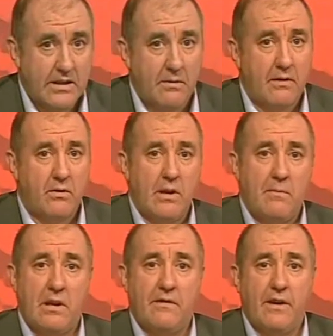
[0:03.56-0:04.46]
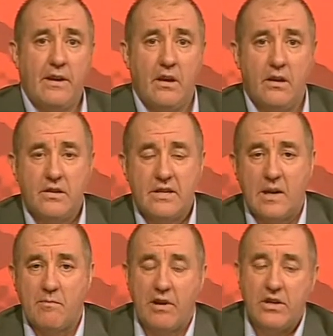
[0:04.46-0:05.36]
So we're doing a bit of a
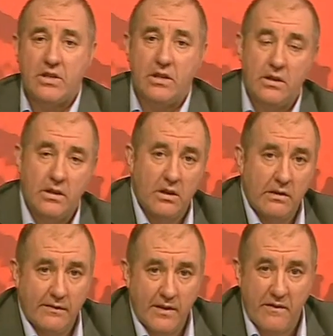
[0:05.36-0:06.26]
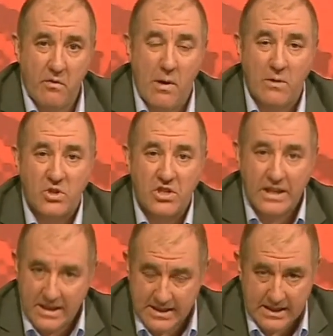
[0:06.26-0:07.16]
celebration of
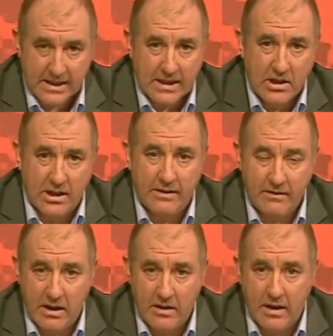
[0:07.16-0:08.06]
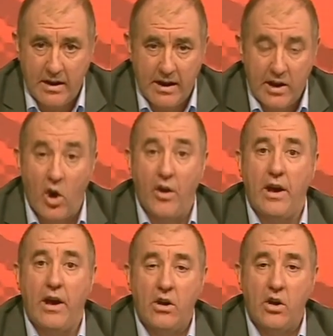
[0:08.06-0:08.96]
Welshness in
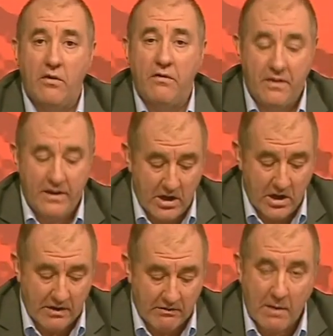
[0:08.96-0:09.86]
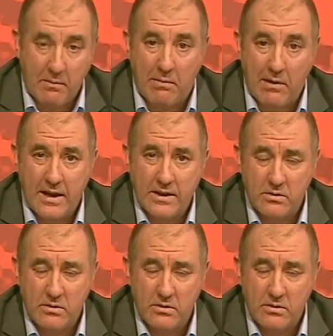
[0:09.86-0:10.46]
honour of the rugby players.